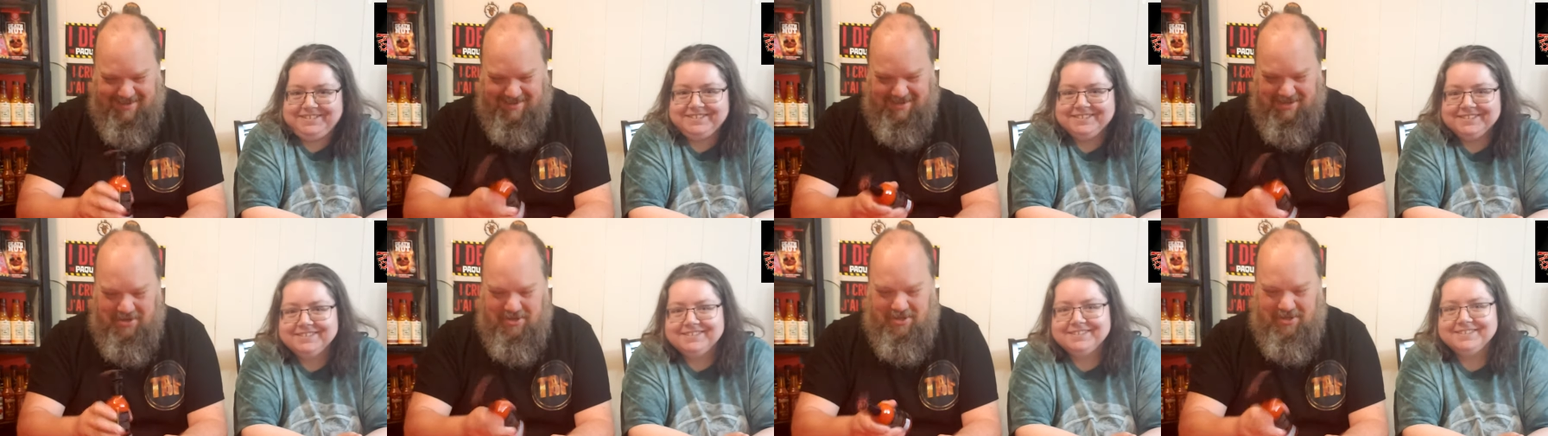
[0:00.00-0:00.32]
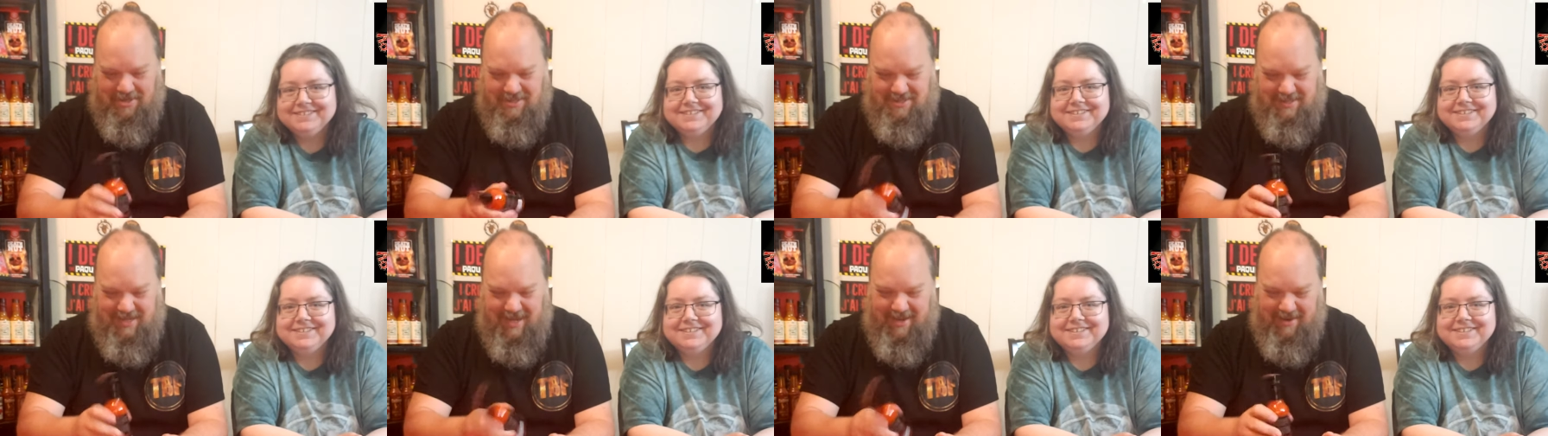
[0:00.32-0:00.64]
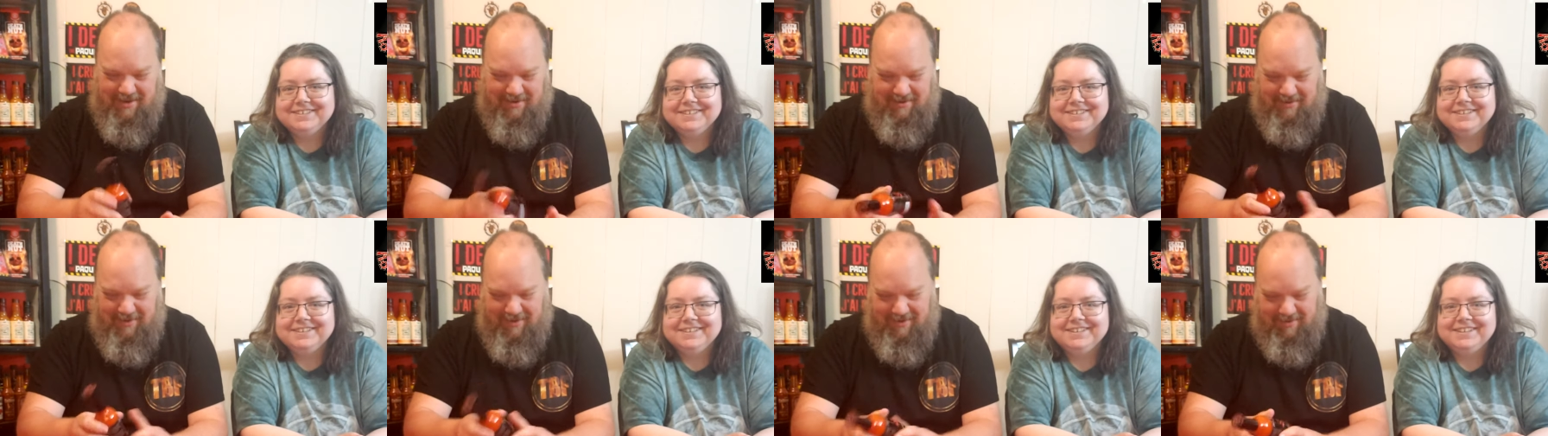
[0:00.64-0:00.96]
Speaker 1: You can say
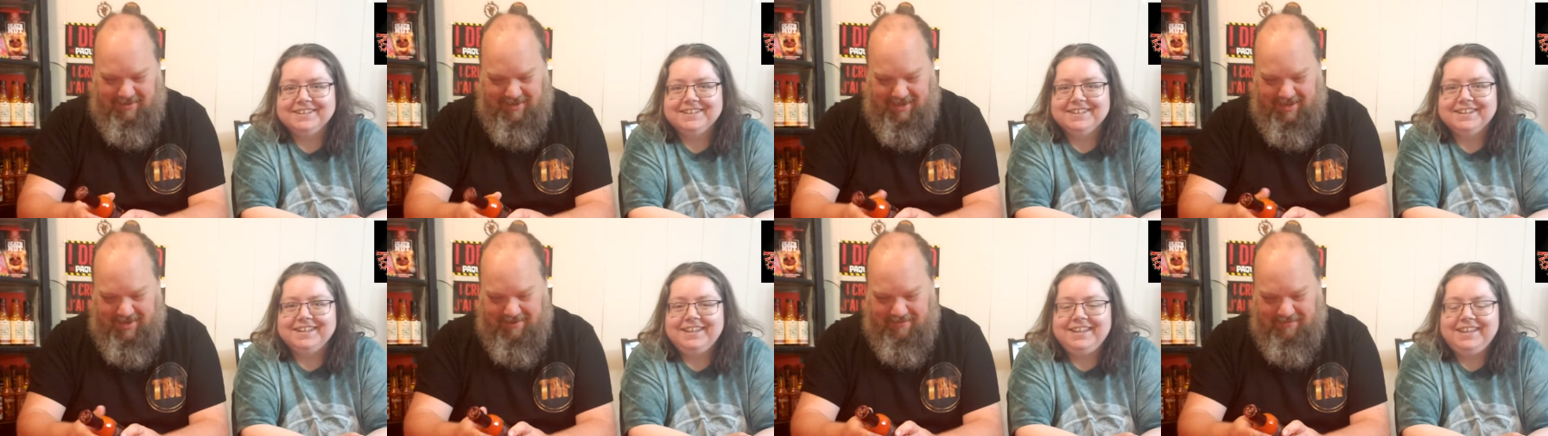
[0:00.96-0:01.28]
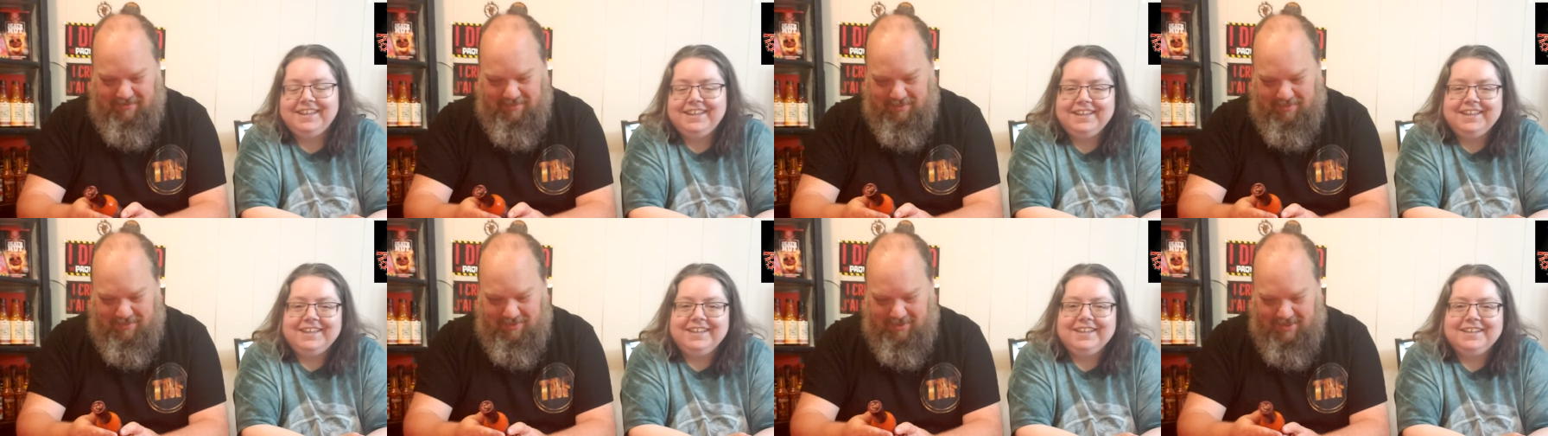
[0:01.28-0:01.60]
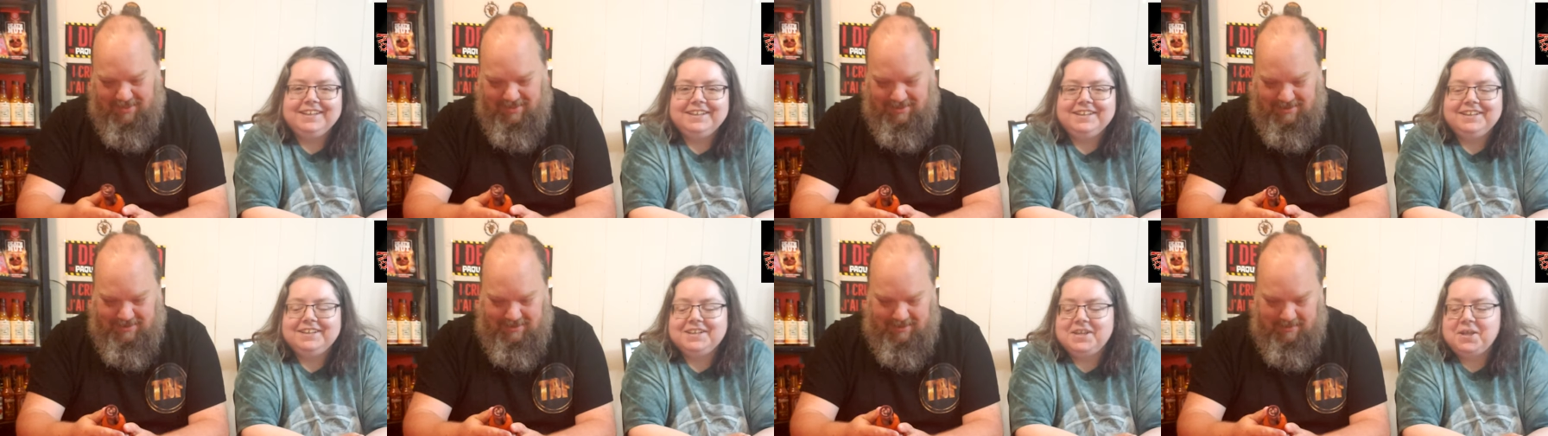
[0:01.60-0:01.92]
a, a, a few
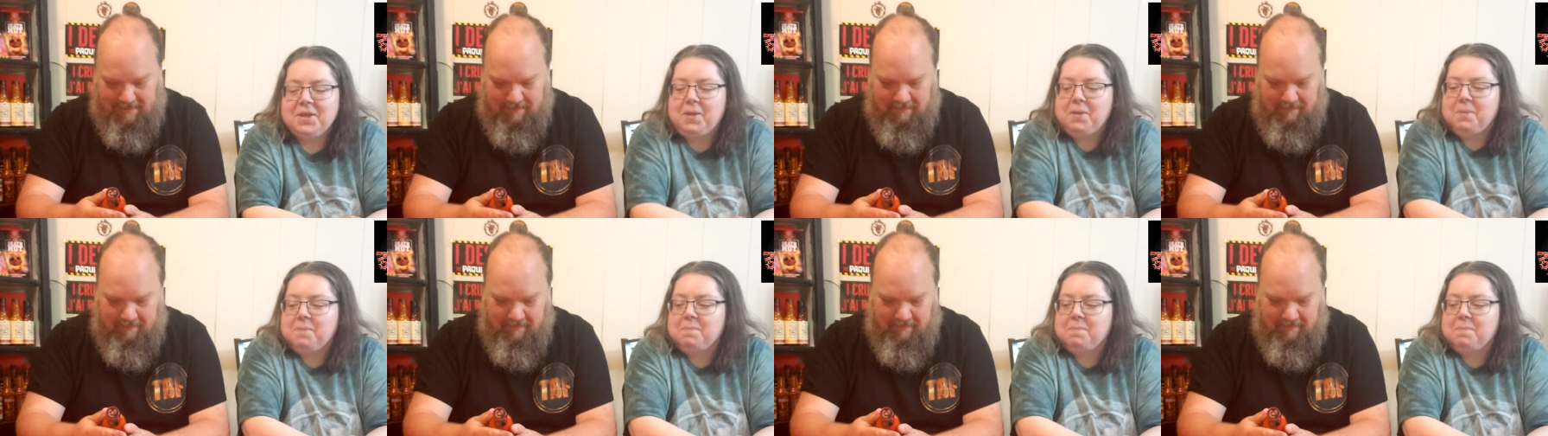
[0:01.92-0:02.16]
things.